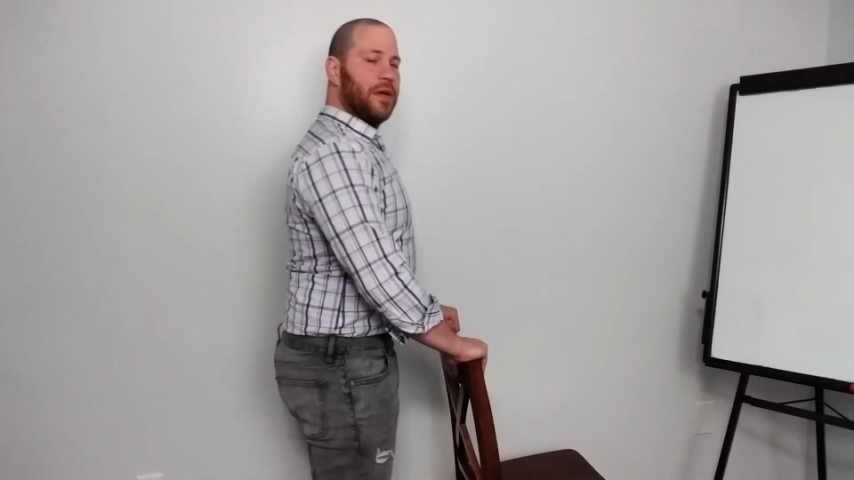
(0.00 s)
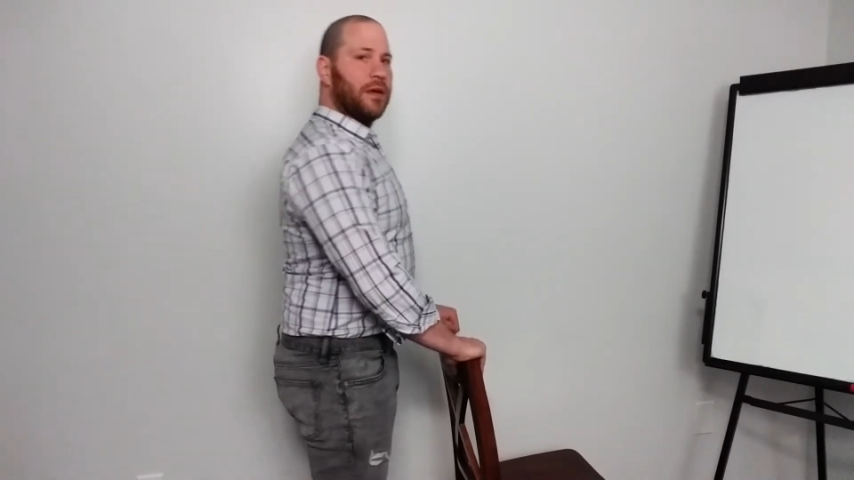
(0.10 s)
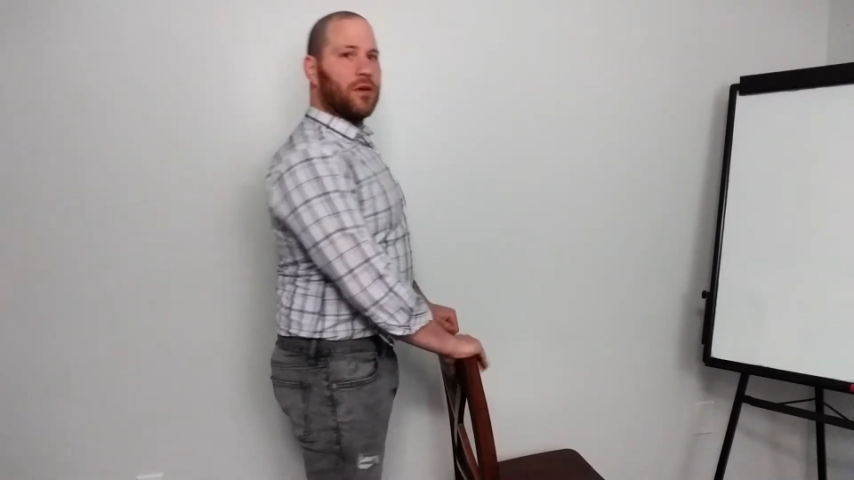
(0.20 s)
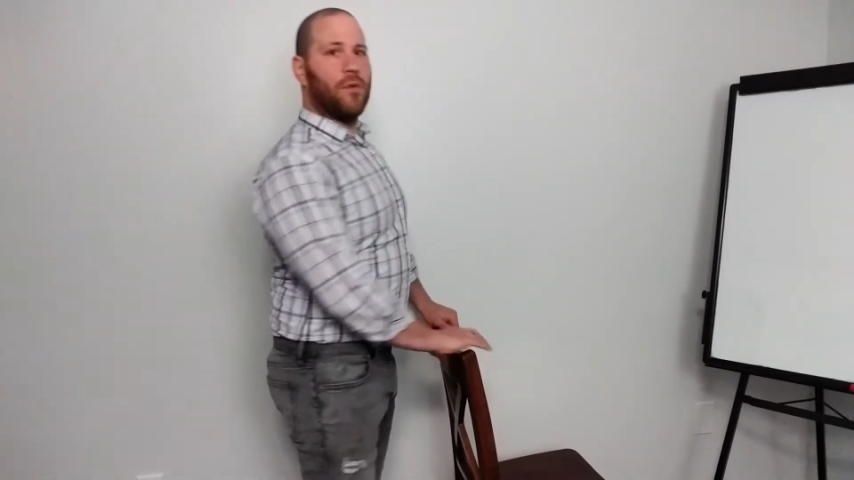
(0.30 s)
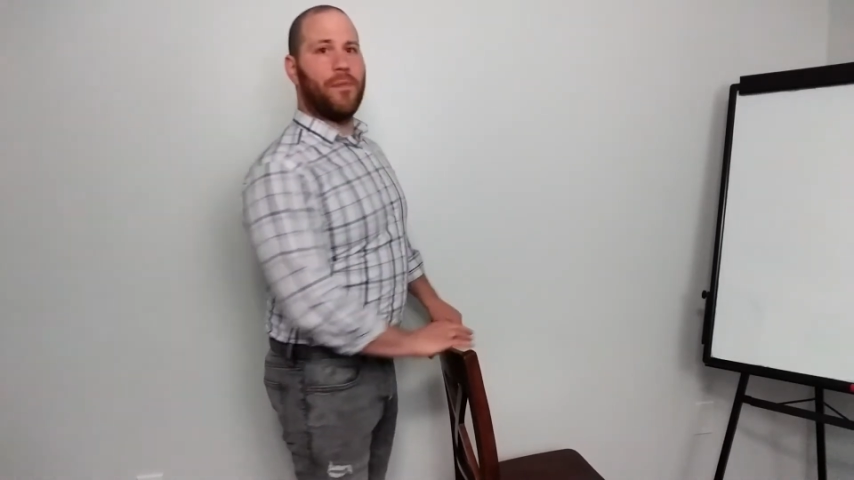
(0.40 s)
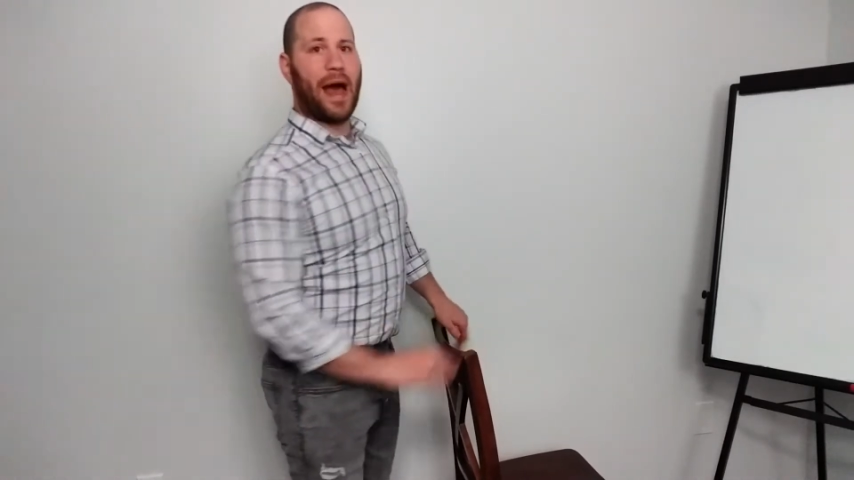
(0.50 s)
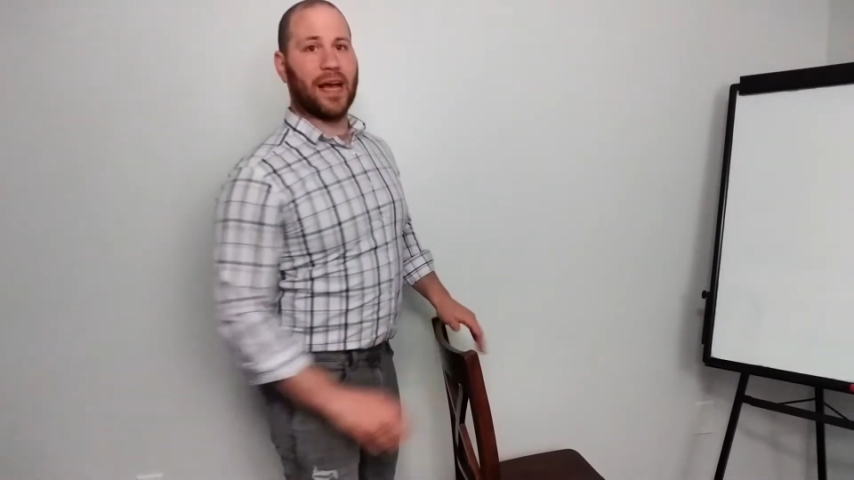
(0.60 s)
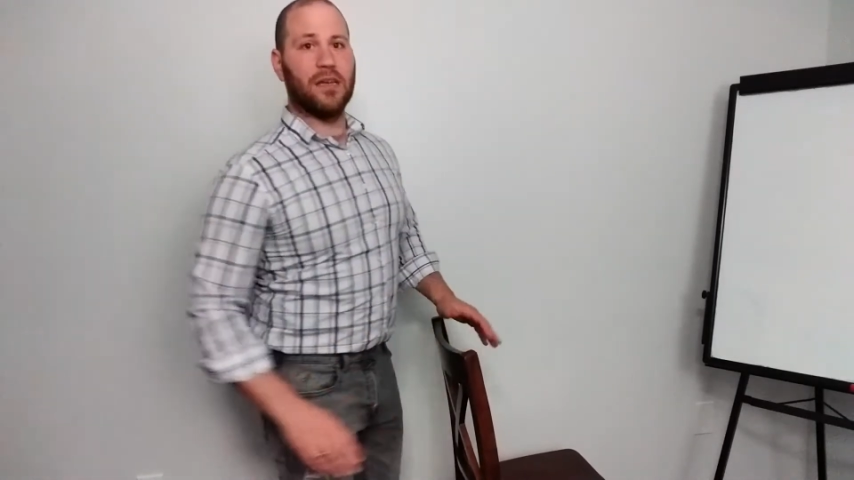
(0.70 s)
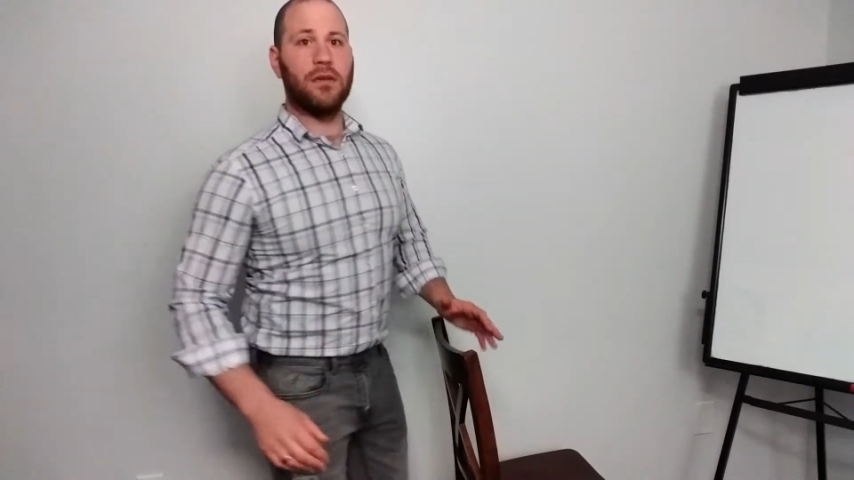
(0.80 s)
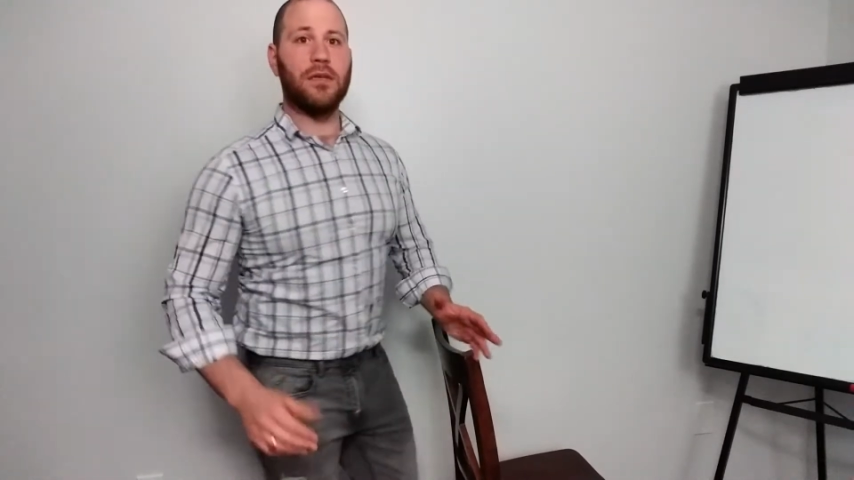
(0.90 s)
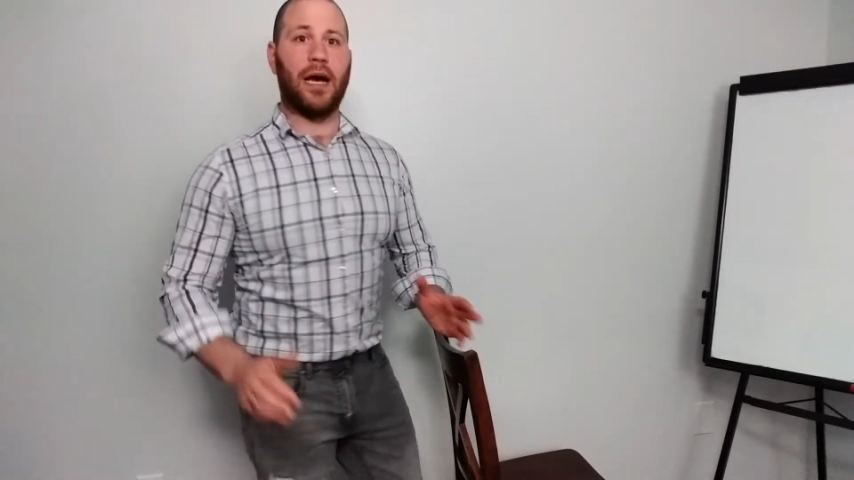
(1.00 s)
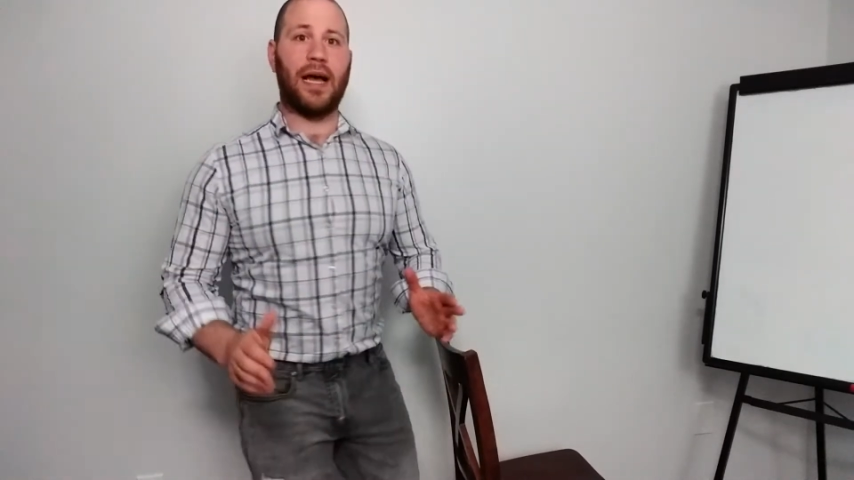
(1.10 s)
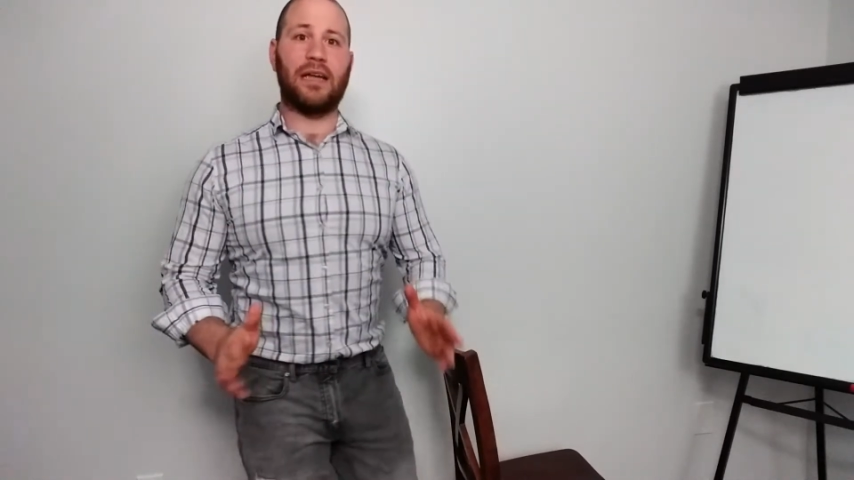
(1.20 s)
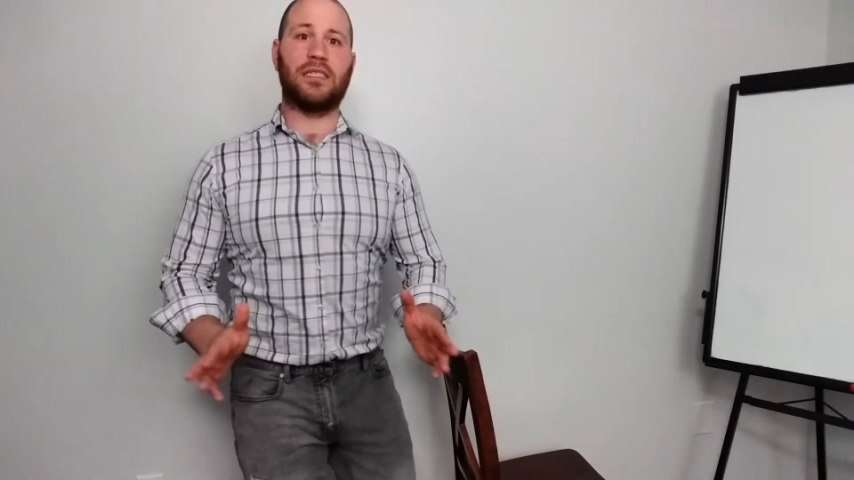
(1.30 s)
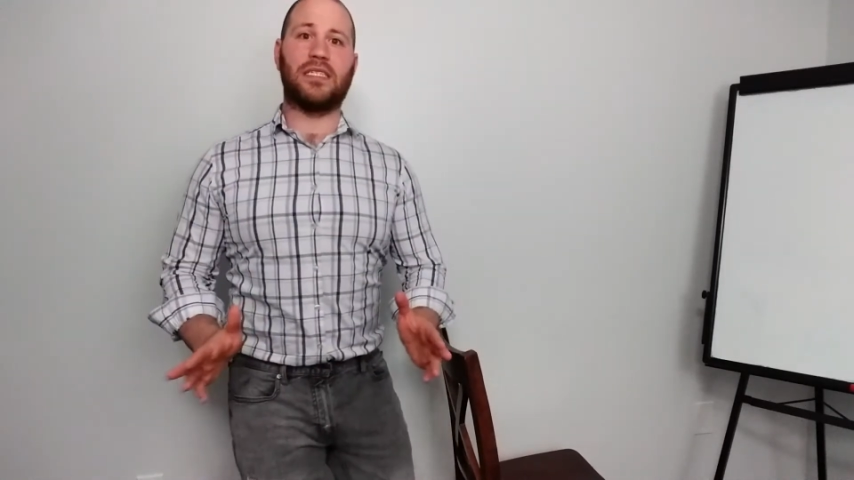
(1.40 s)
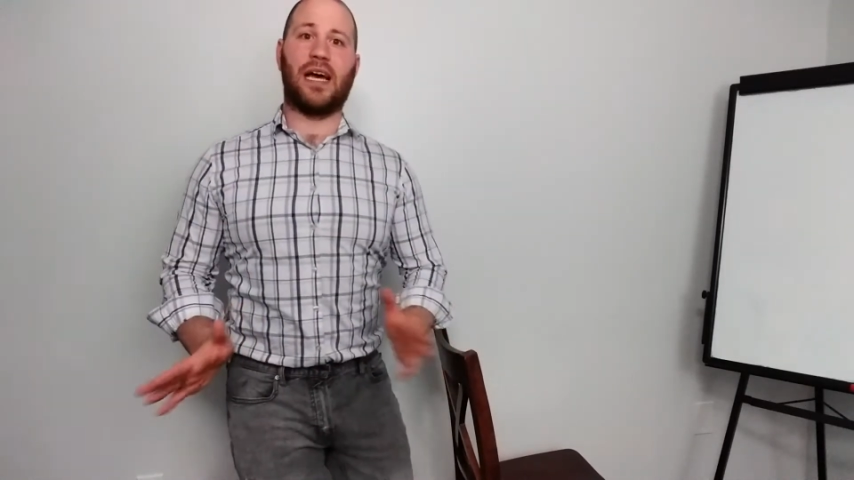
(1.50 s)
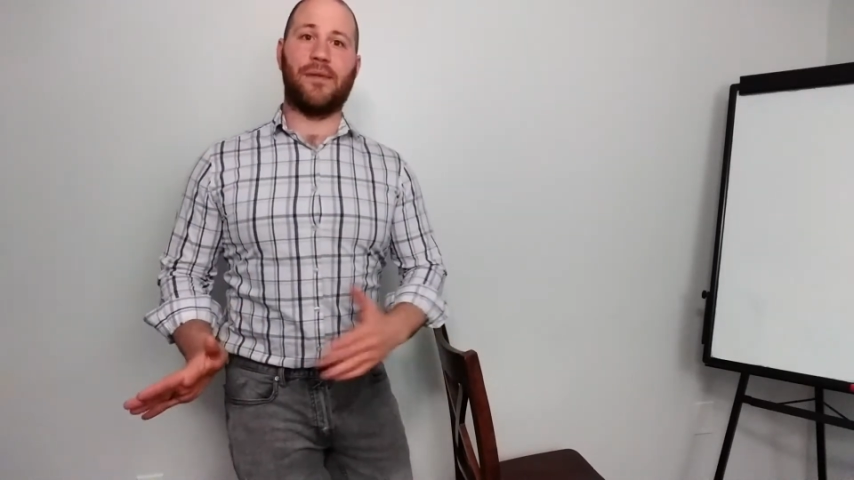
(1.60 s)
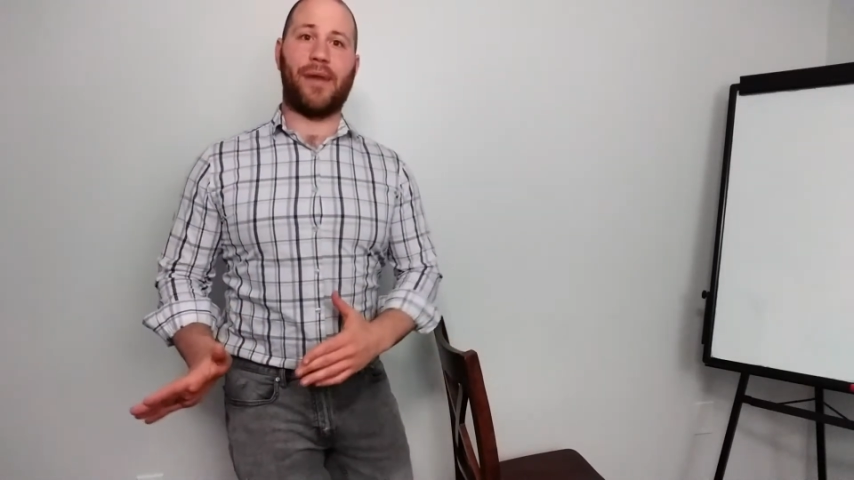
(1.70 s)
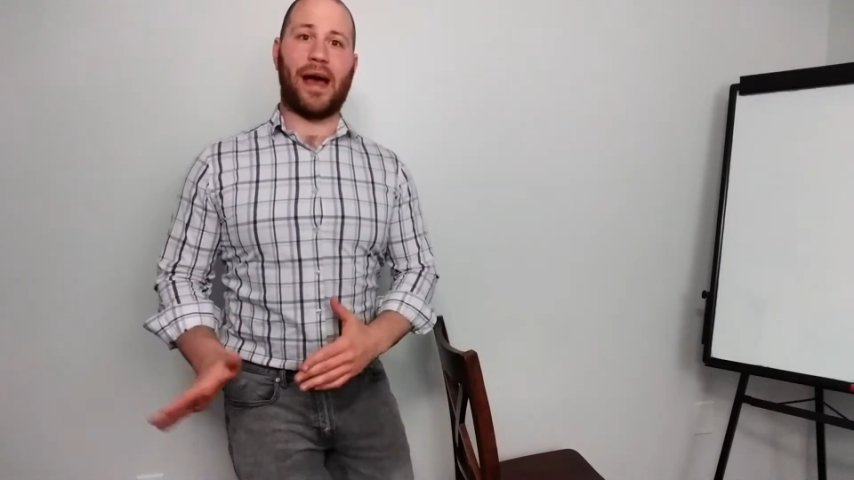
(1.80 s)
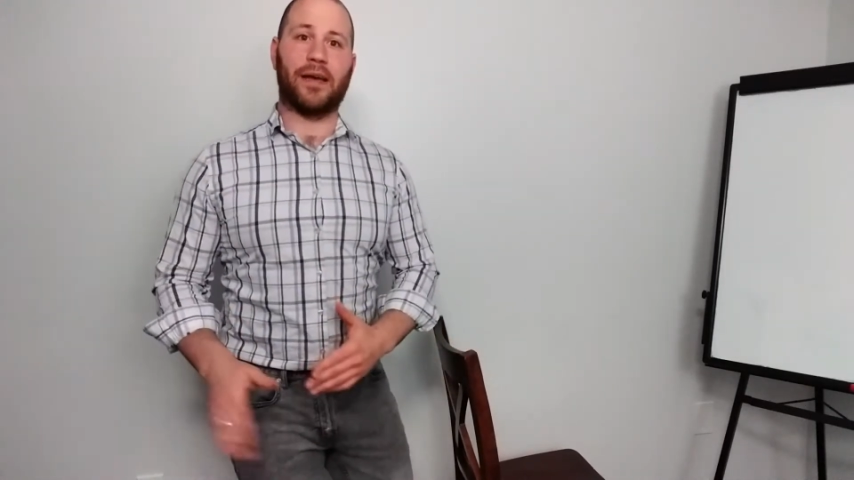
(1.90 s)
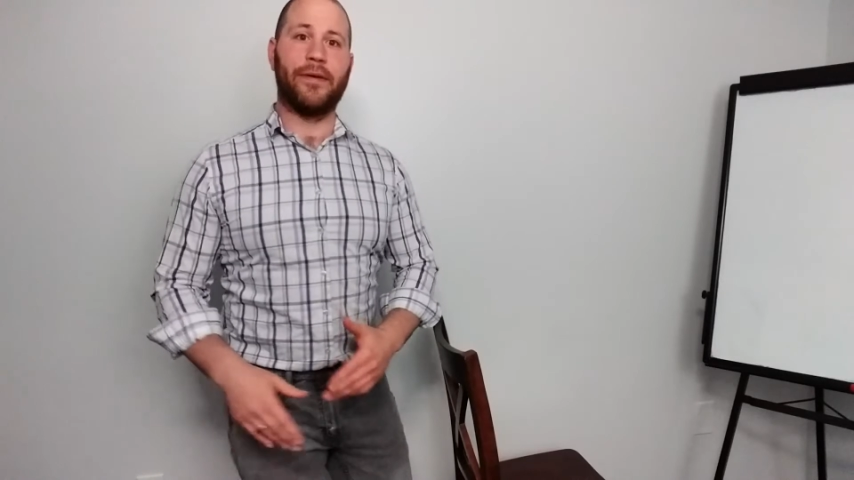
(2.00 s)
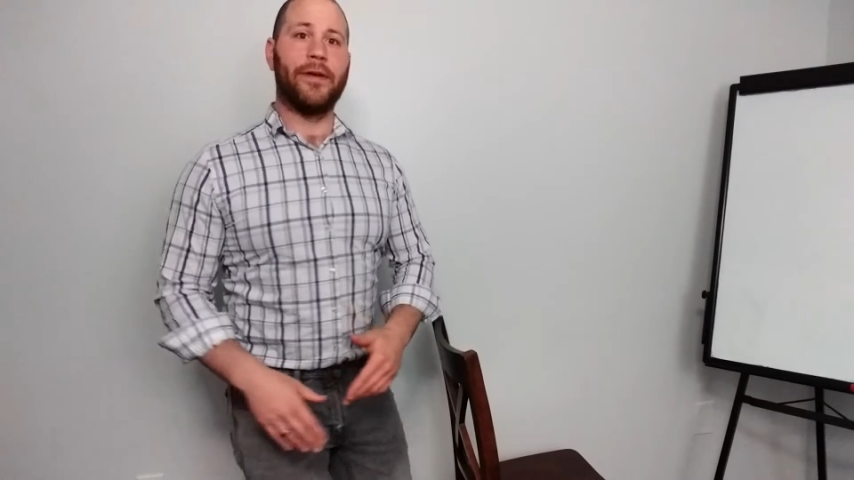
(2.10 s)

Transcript: Going back, out to the side and back.